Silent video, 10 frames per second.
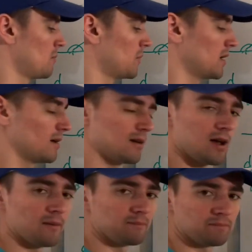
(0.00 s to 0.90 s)
But
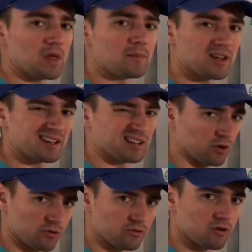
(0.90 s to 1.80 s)
I'm, I'm not going to
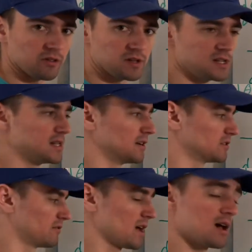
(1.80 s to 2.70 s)
go through all the
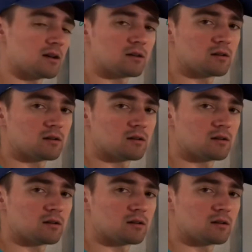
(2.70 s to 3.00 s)
details of that.